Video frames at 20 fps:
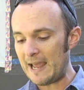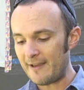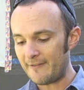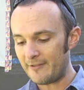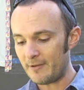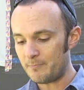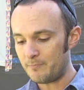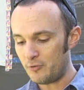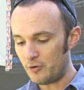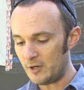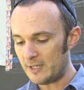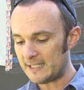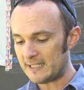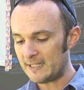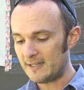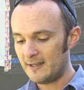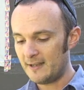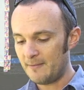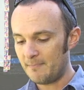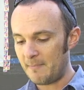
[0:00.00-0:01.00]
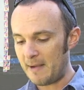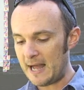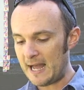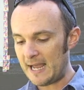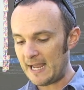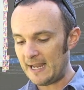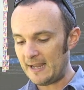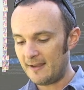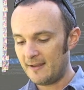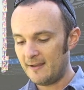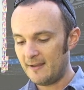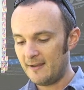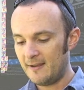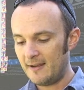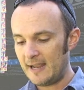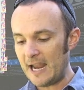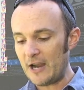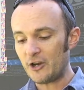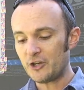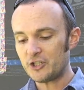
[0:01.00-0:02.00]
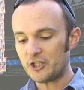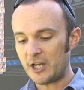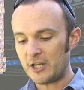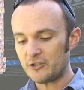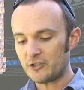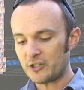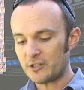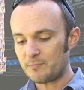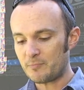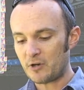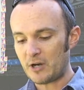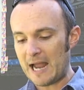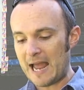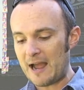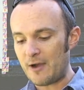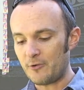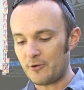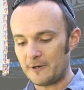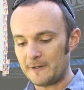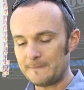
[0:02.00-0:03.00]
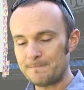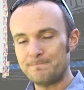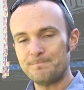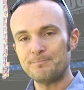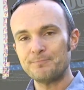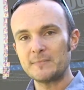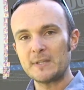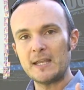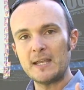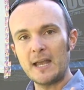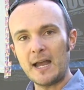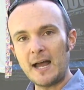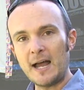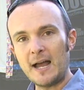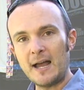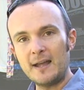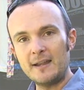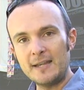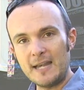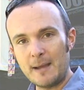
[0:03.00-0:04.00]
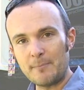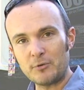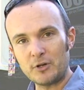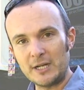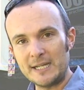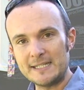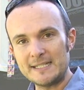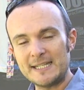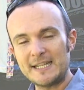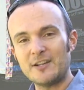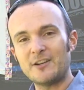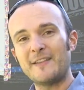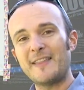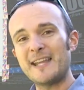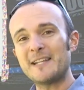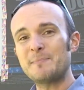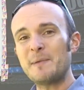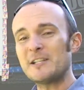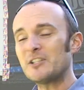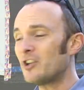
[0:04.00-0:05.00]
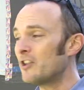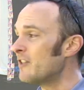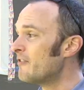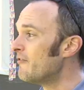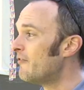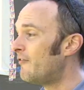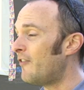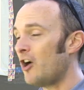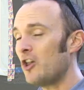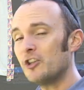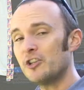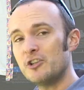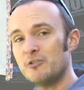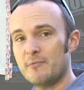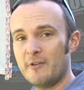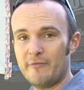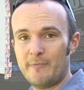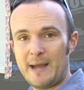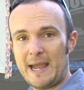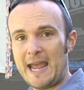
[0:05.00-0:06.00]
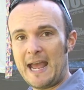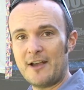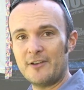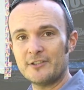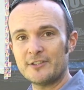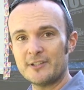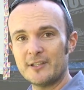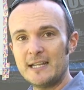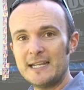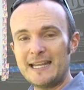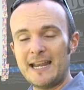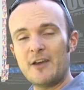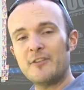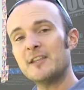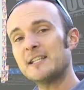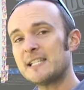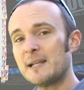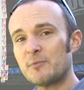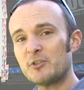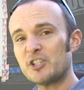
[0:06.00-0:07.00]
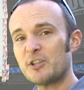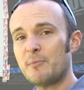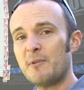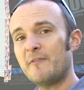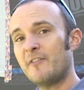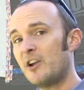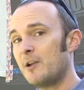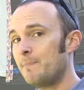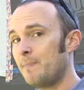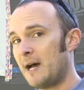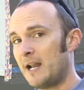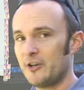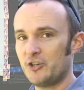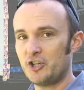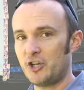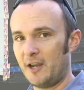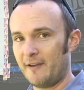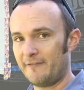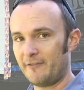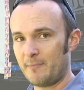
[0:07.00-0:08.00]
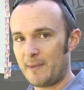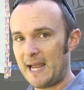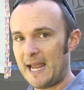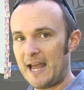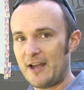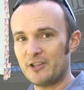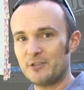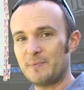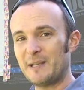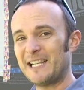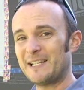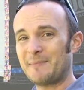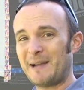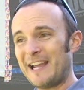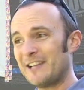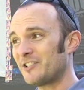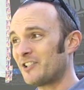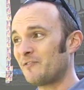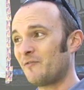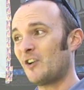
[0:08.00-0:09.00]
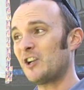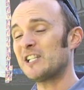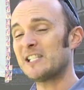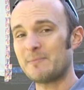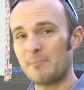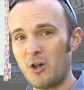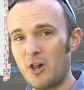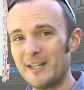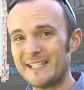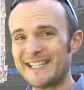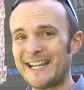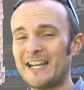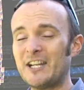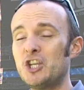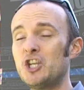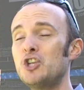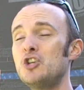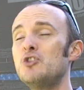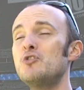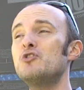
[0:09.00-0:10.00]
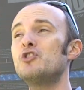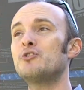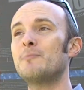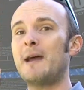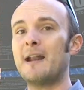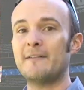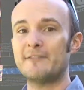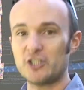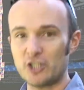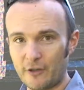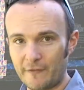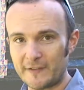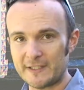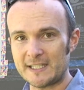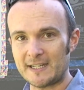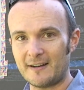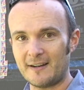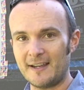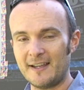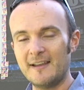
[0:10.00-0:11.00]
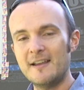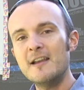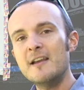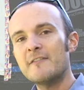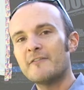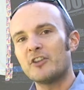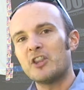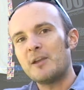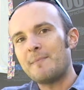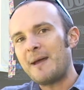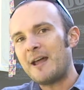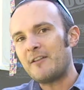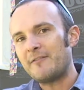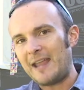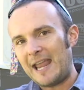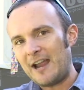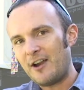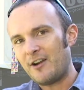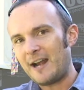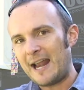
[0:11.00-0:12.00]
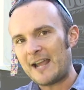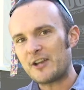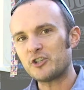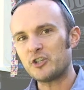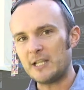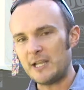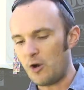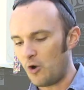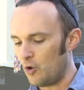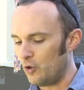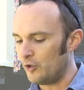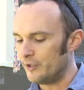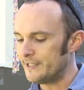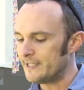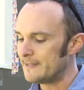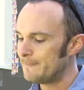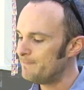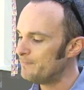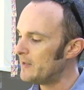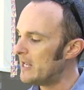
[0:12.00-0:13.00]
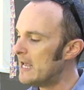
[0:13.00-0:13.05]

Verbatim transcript: have put my air changes per hour uh, number into here, and that's based on the volume of my house. Now this number is going to be very punishing for my house because my house is very small. It's got a huge amount of surface area for the amount of air it actually holds.